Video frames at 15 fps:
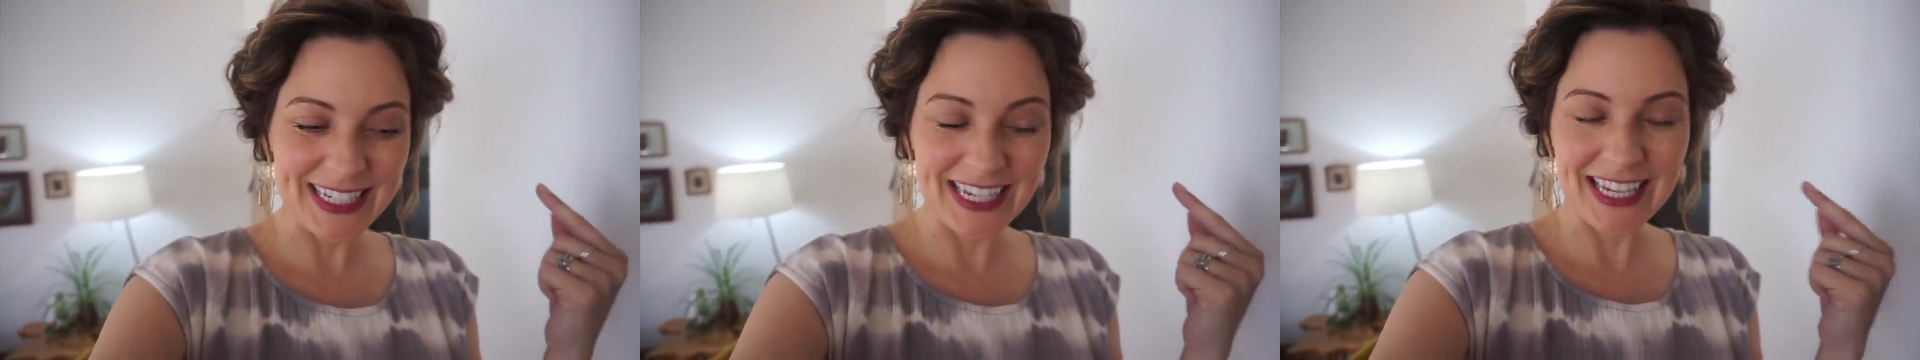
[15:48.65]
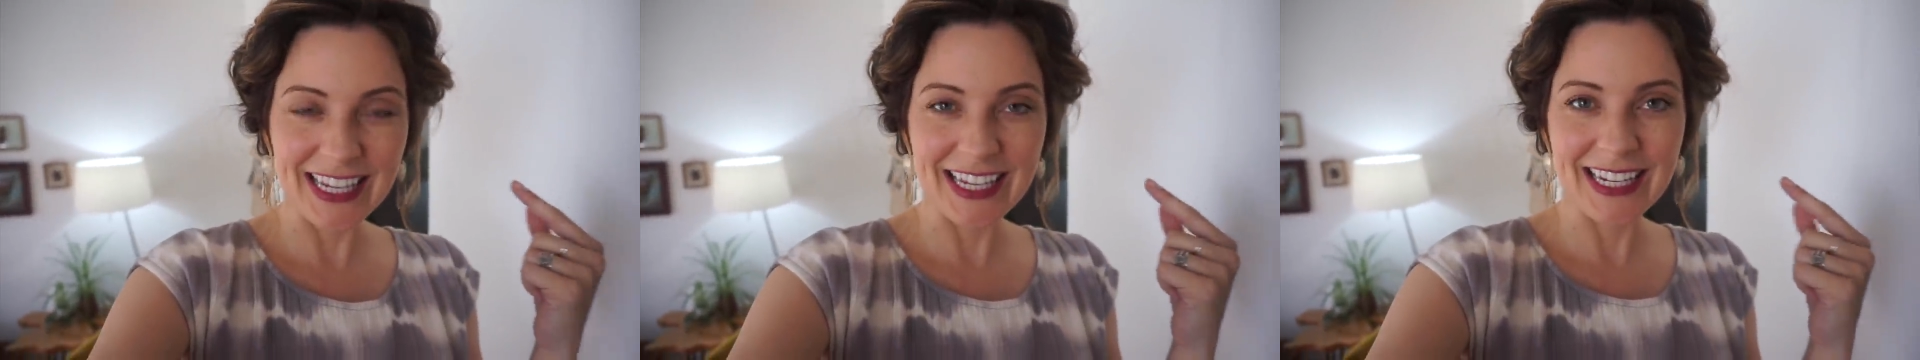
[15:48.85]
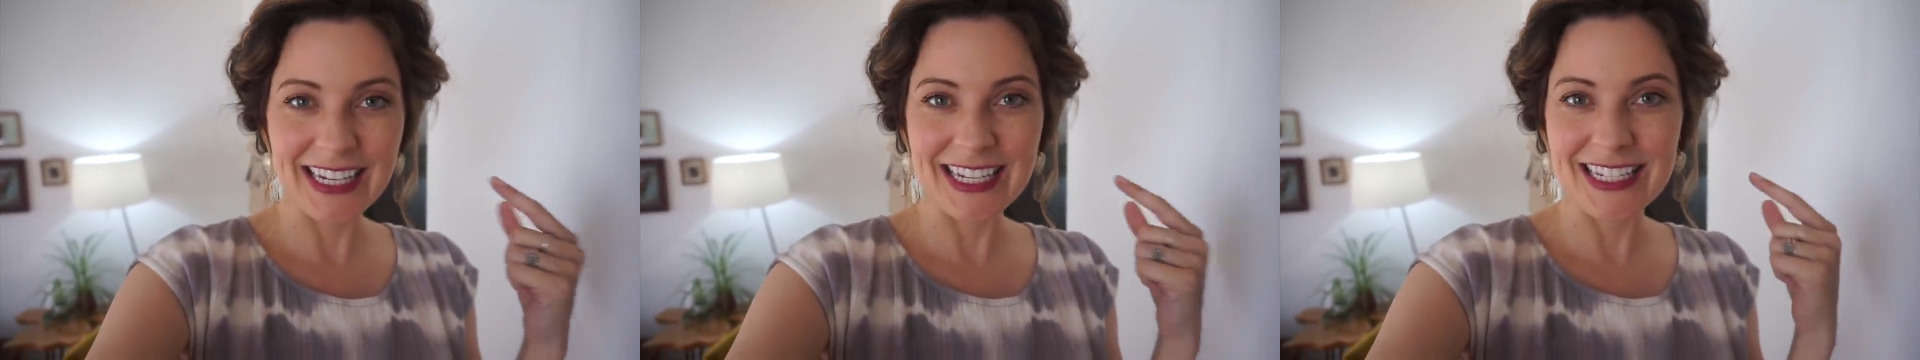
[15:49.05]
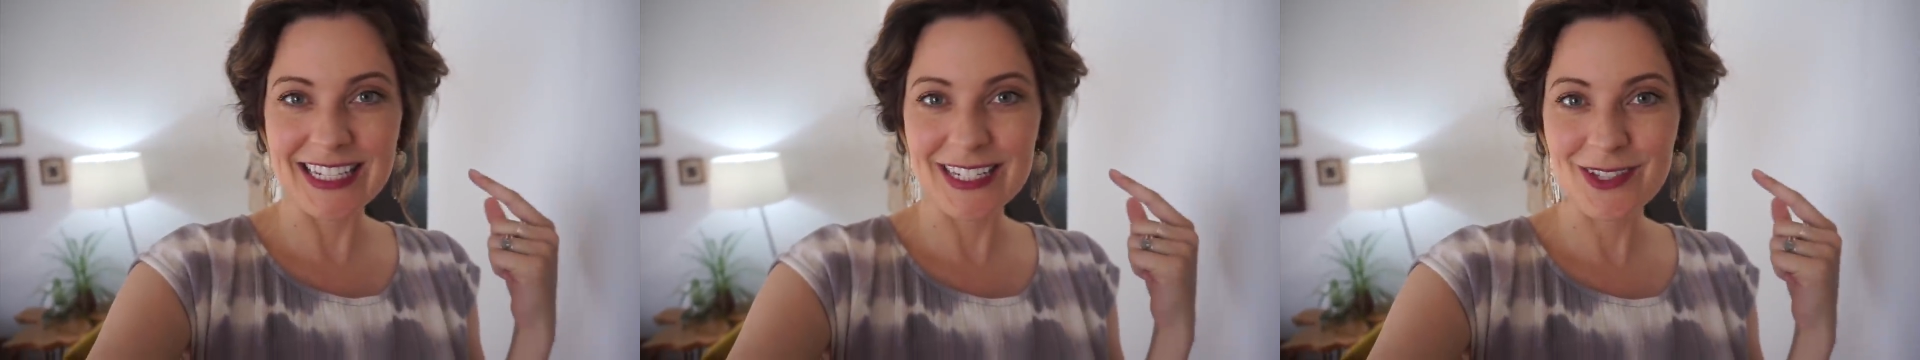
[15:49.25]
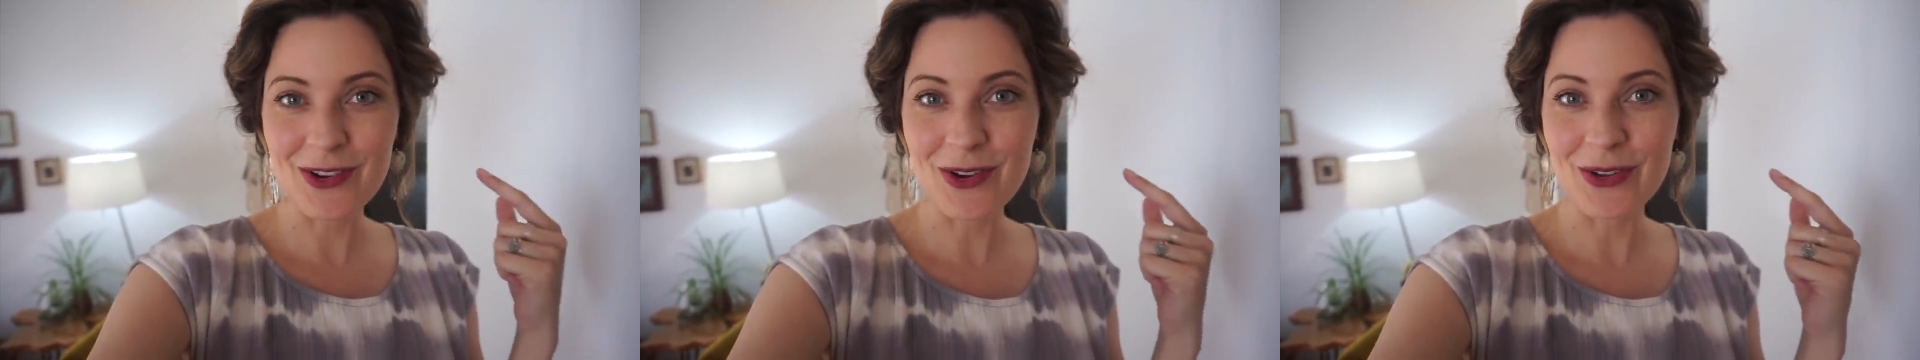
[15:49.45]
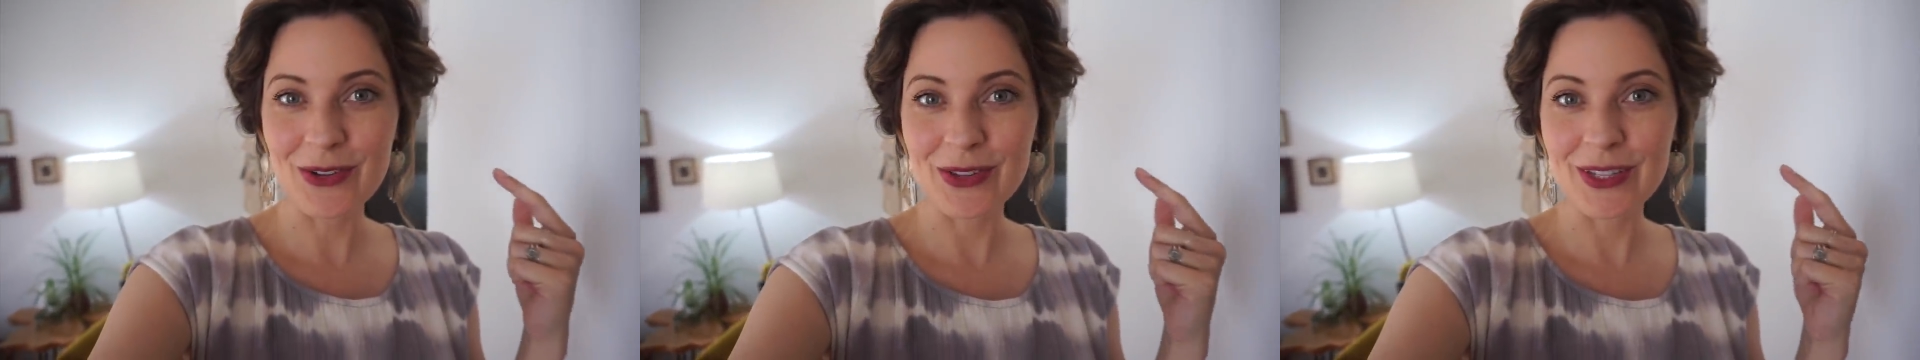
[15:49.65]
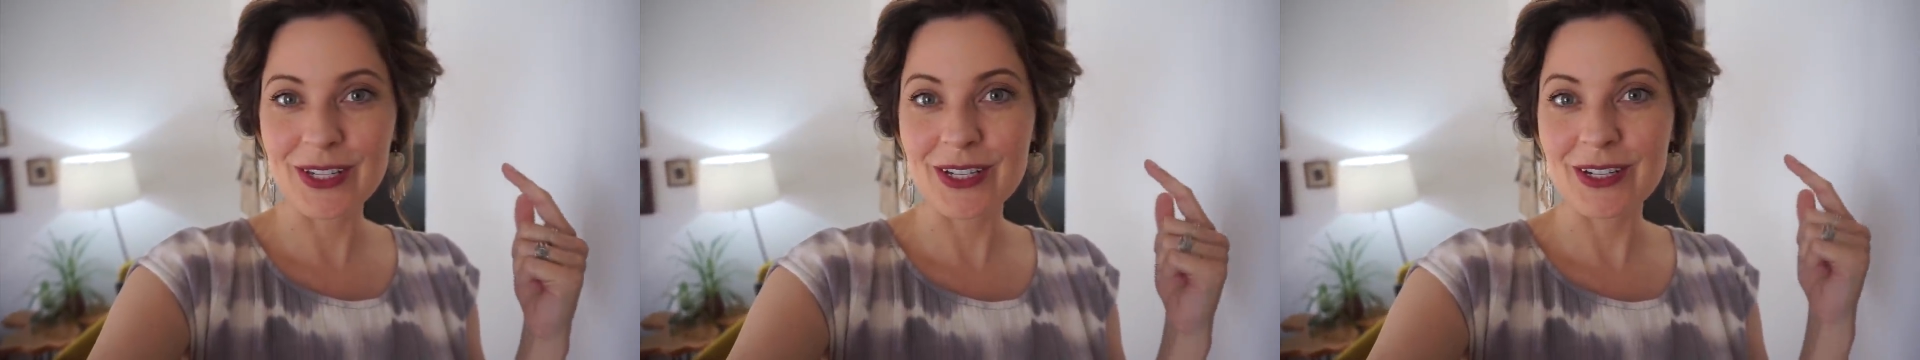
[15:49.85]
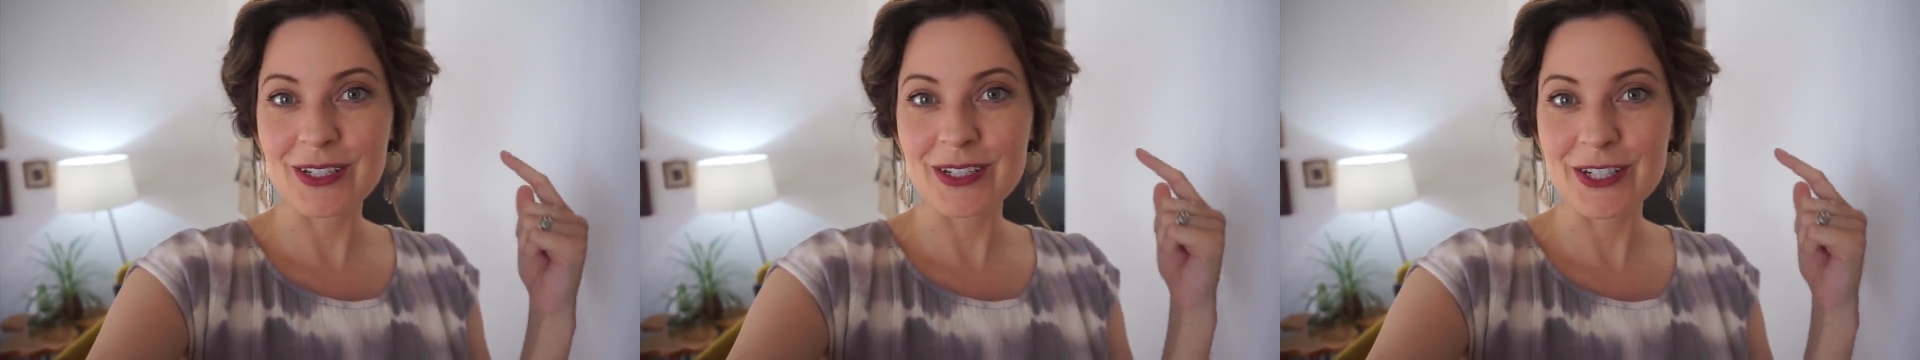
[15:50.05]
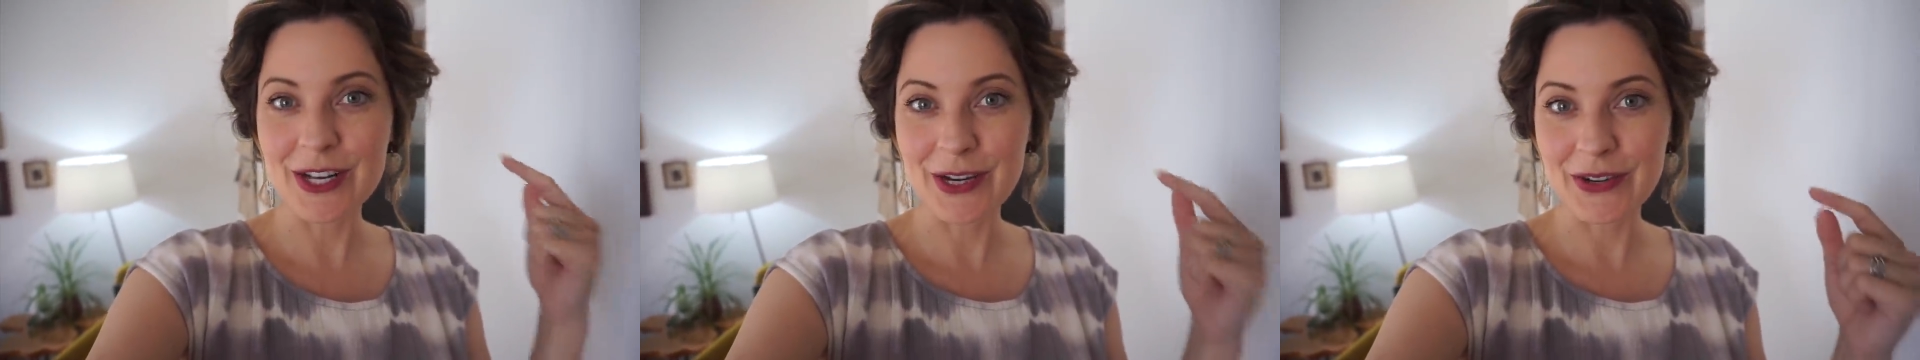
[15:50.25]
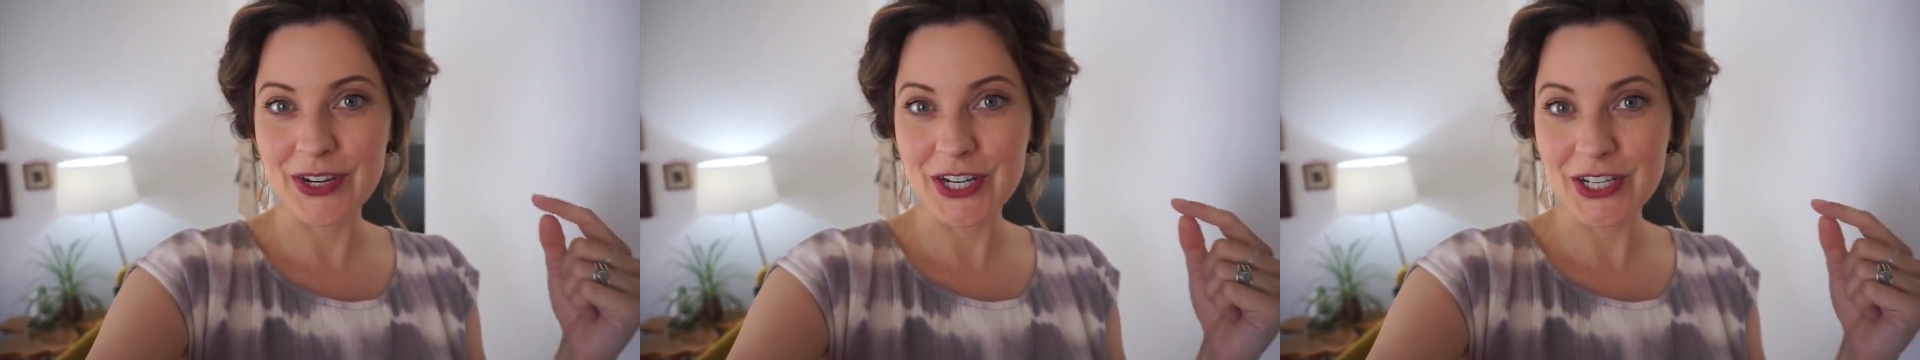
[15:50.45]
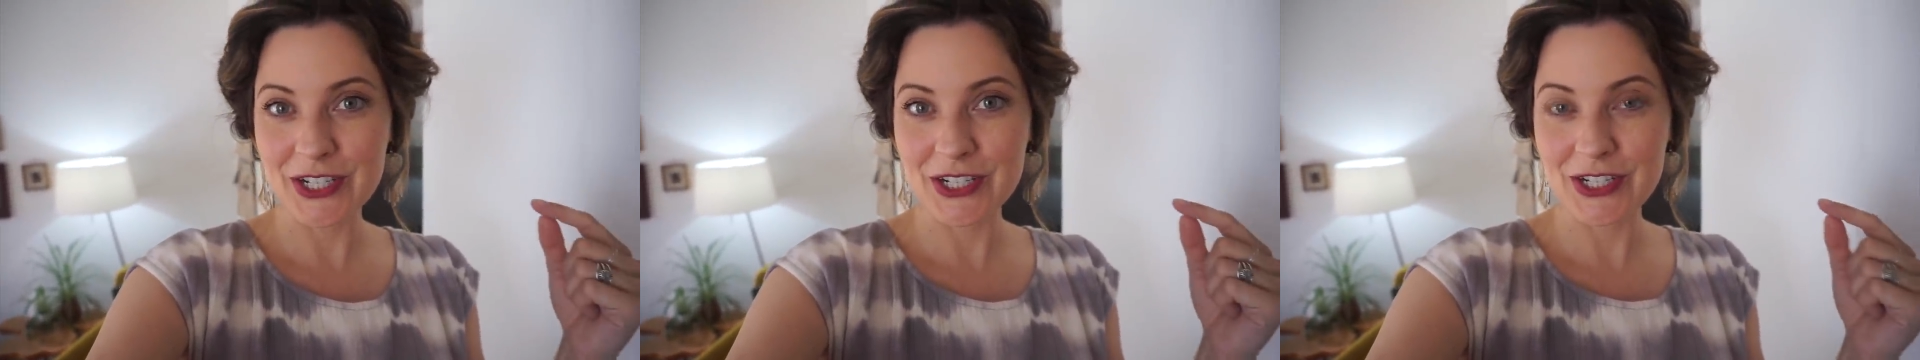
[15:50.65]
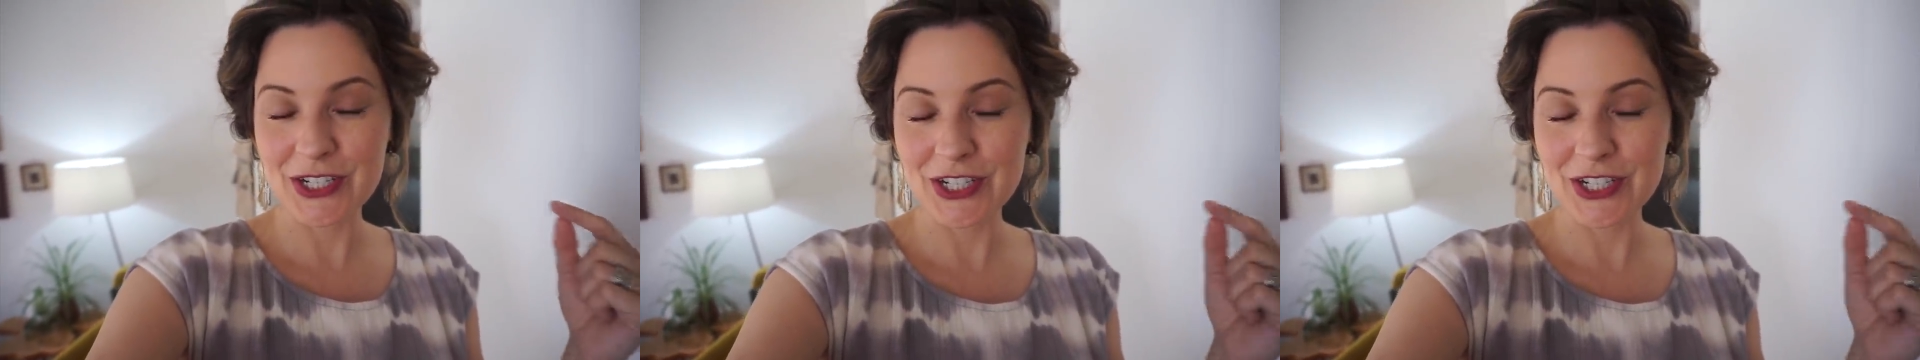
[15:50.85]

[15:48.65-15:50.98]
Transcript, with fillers: It is called Generation